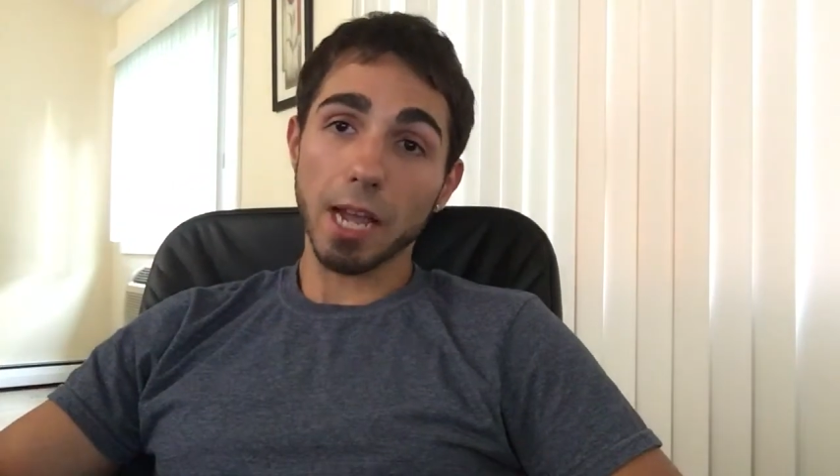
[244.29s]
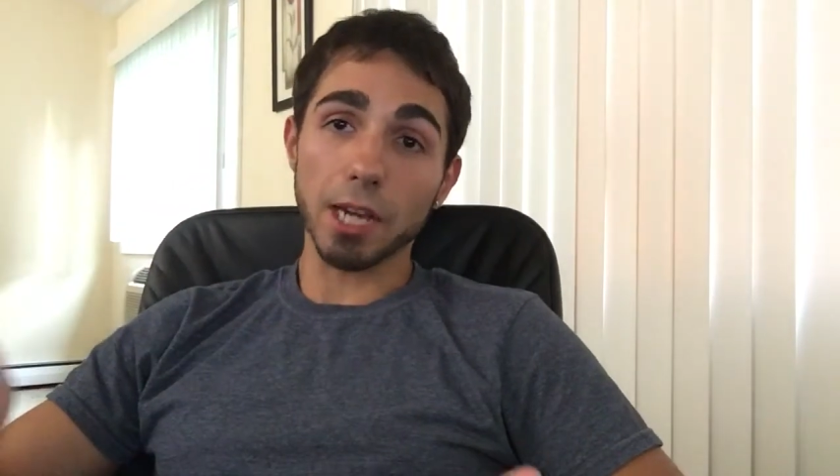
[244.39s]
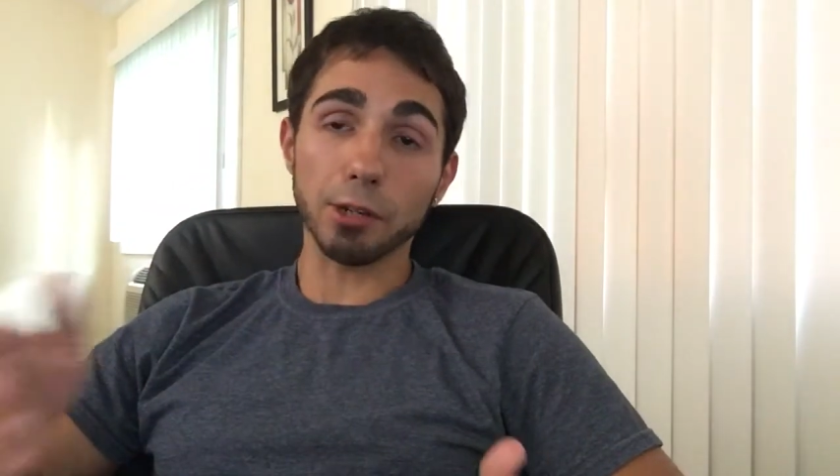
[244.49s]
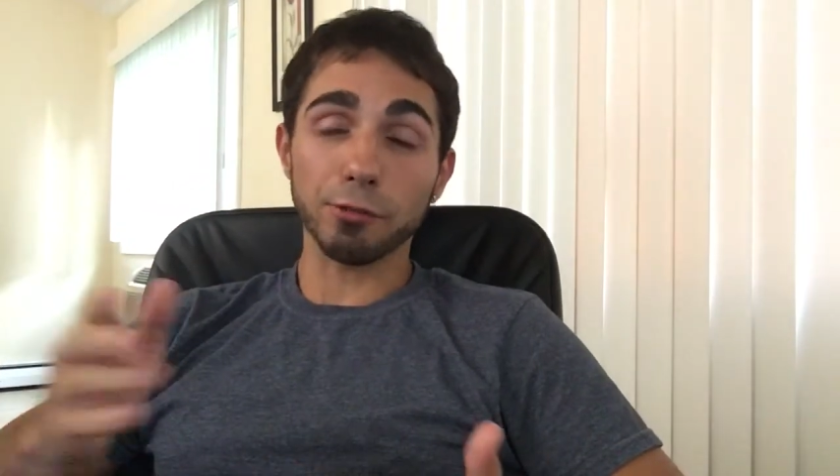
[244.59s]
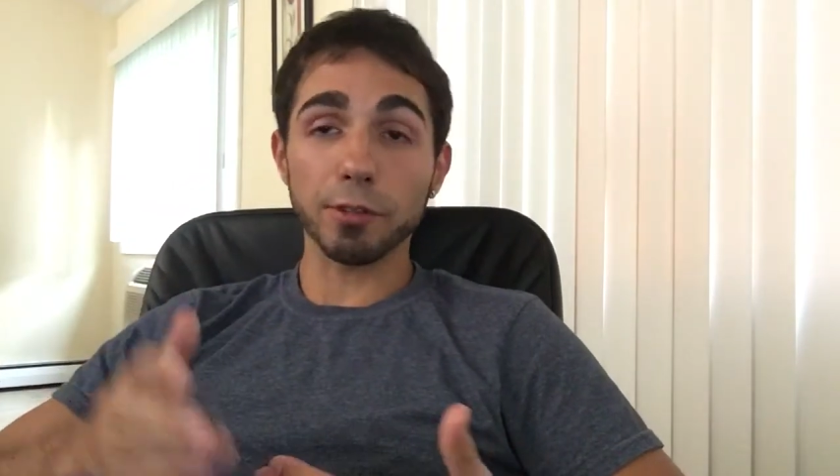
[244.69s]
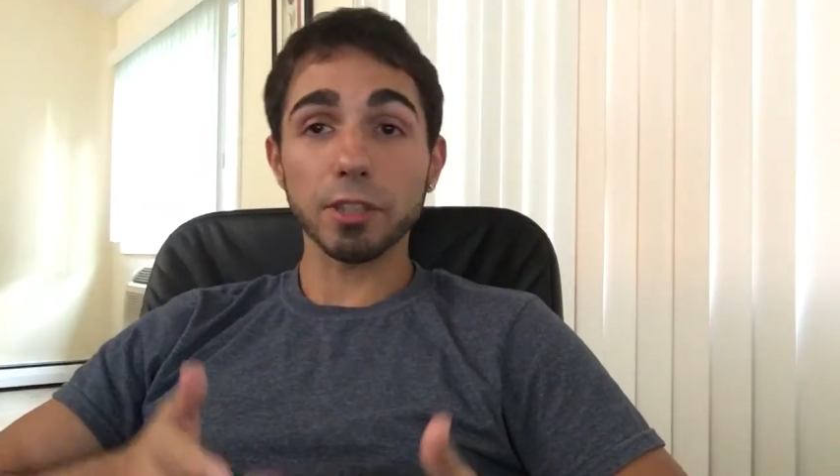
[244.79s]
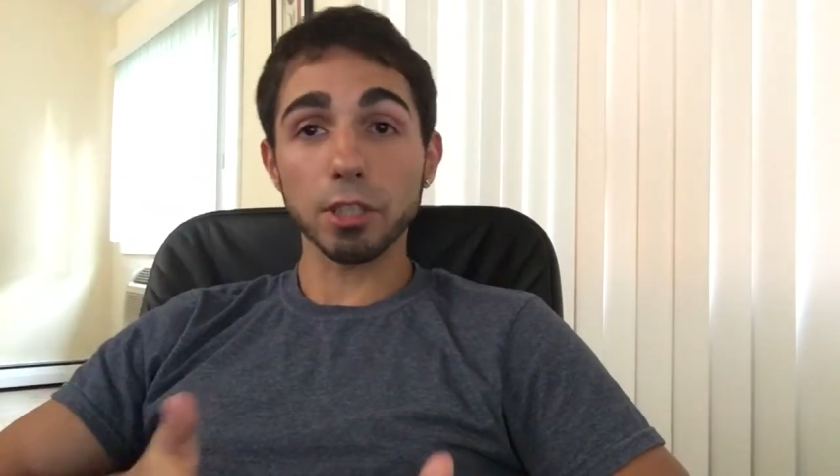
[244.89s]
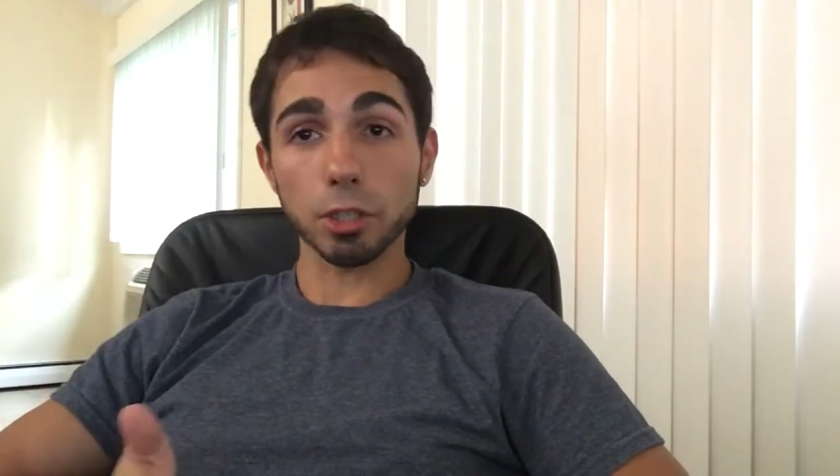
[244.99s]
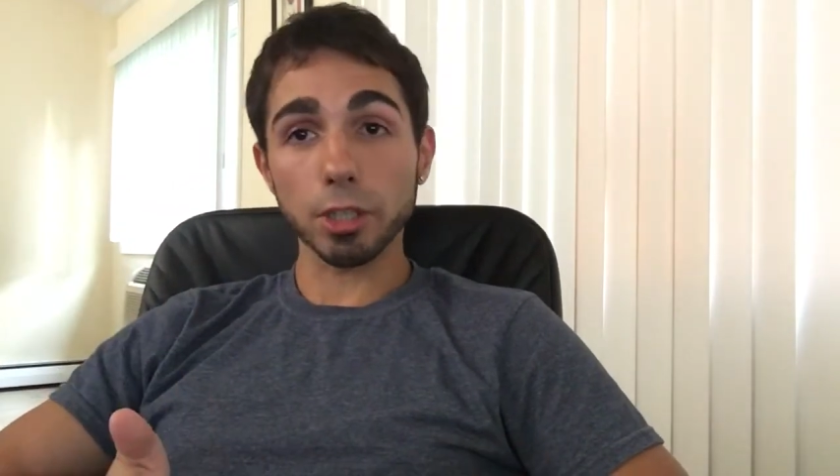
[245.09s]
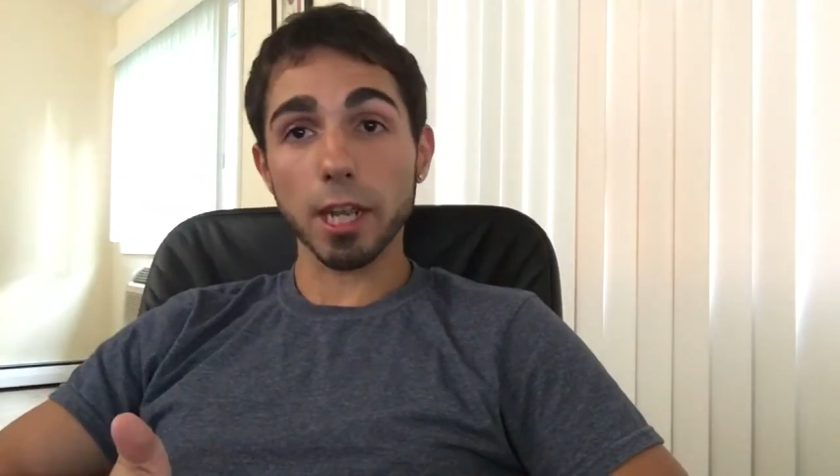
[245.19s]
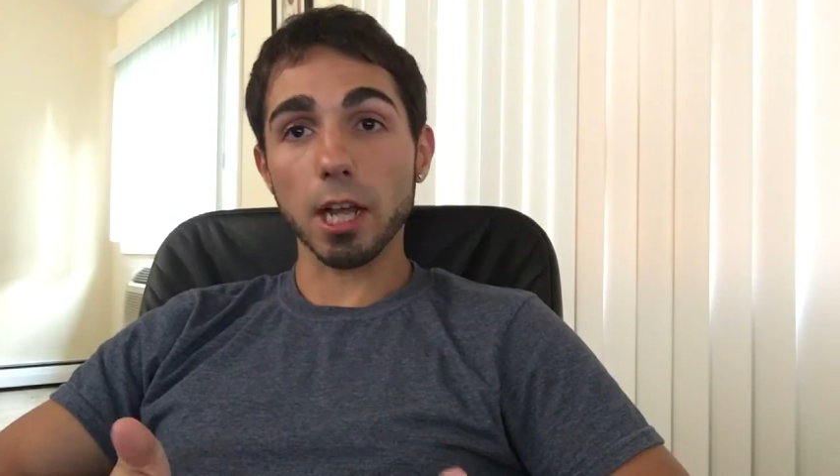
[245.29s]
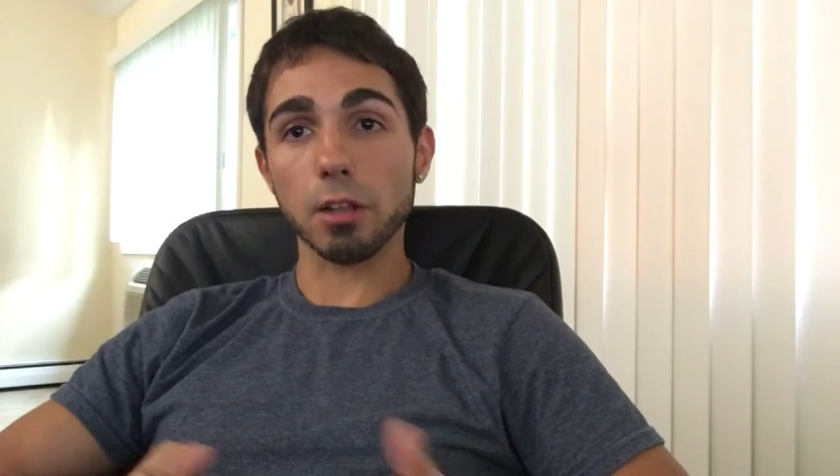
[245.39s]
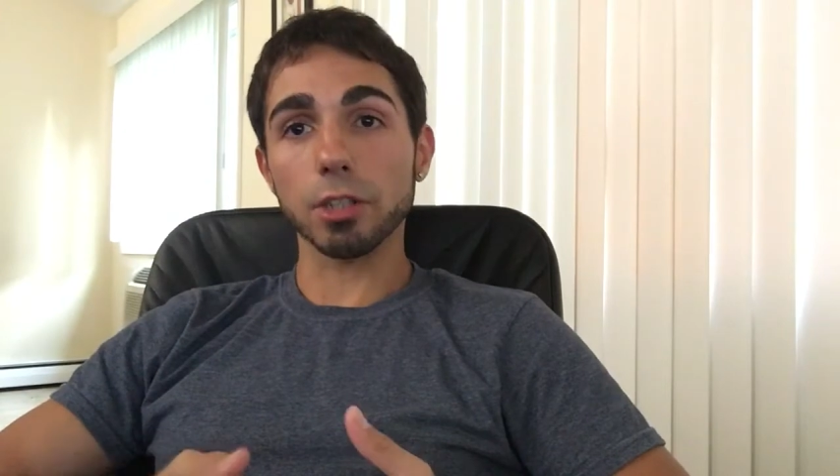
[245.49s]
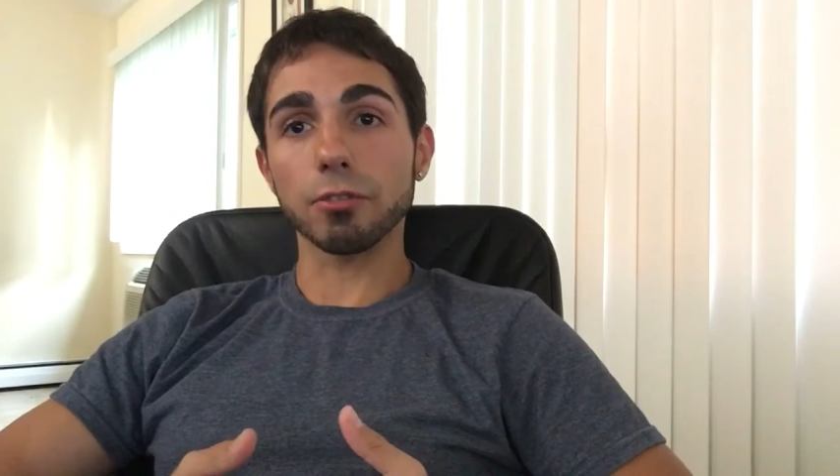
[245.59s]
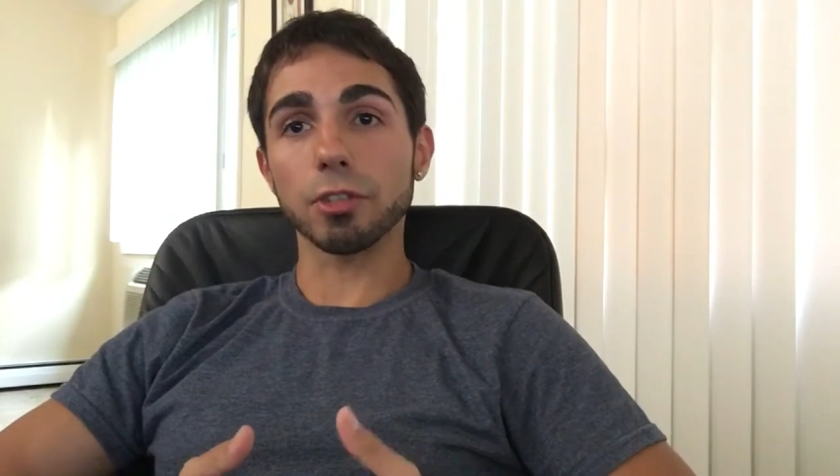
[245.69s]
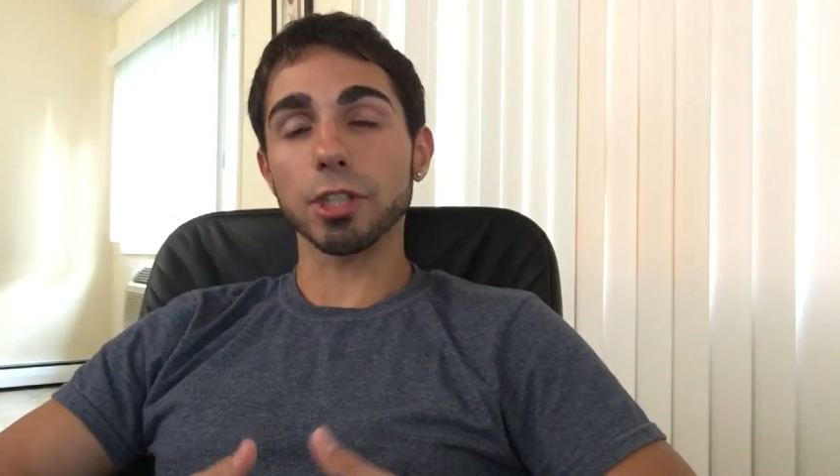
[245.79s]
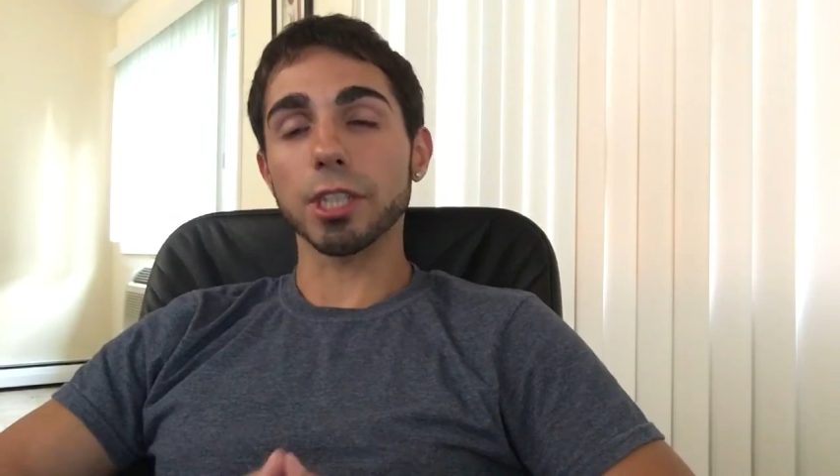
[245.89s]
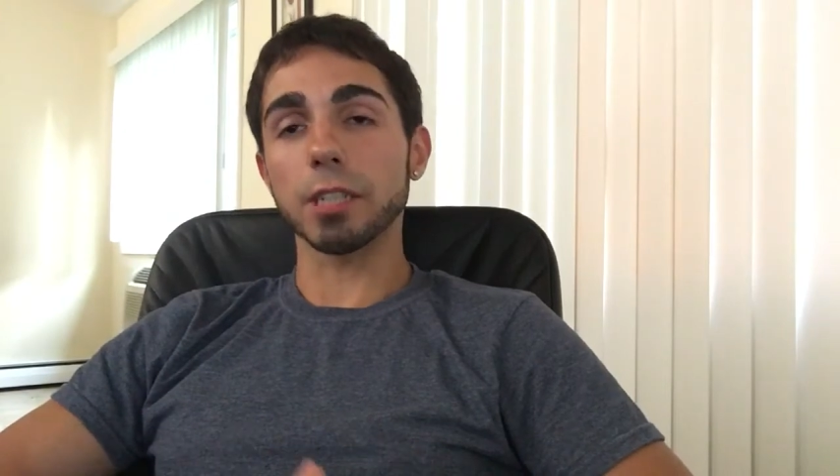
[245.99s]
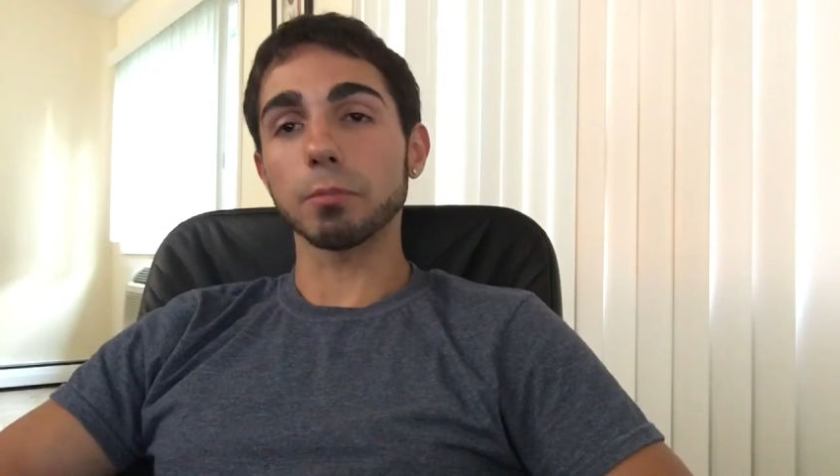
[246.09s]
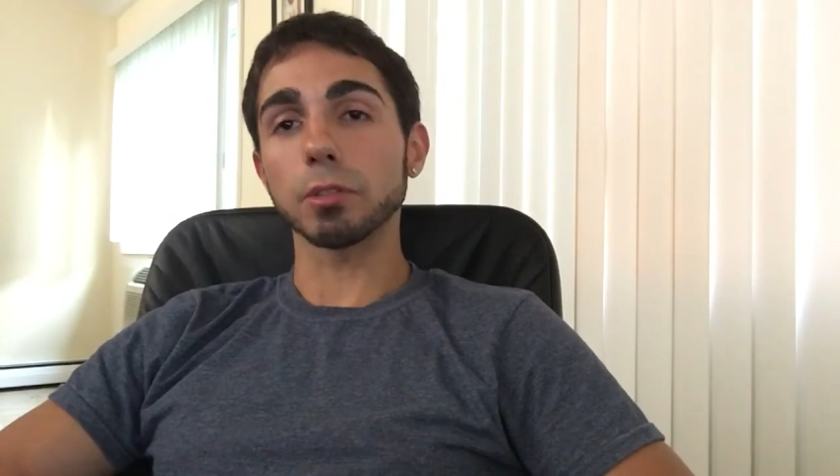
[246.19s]
at your 1500 calories, for
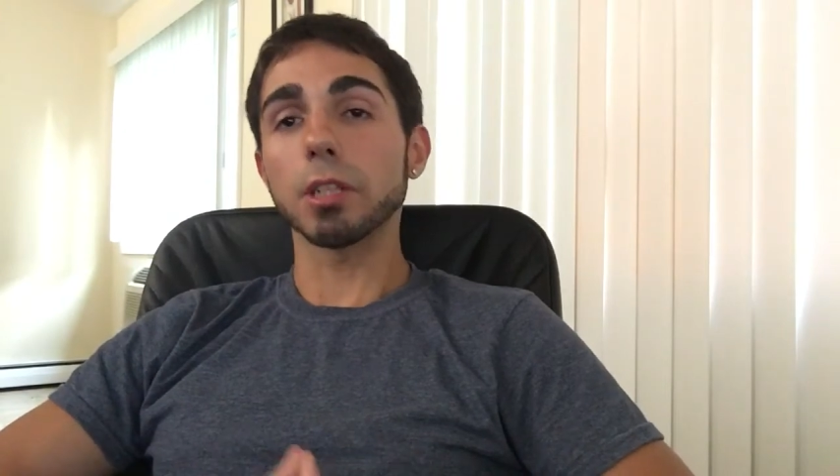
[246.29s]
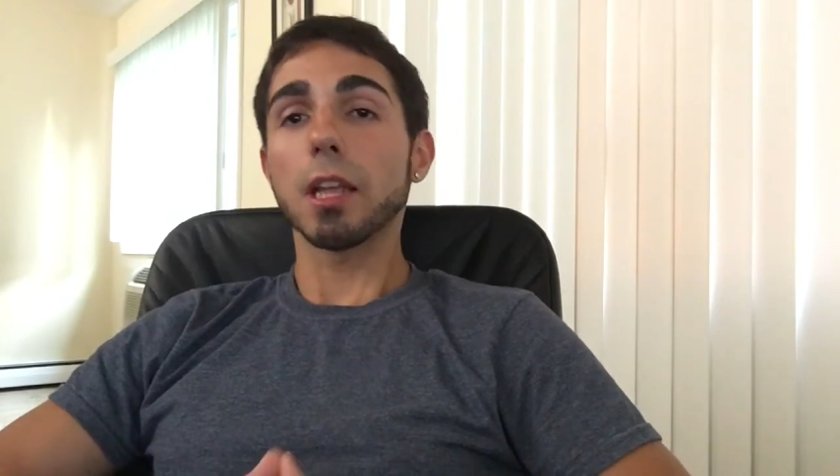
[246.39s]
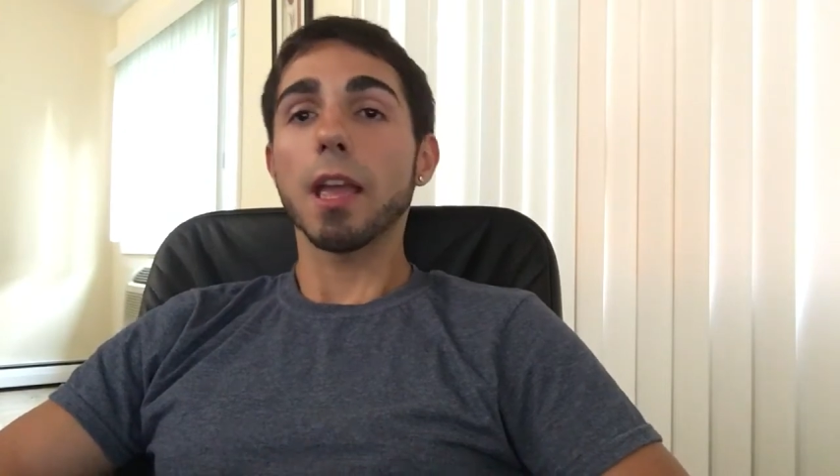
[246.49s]
example,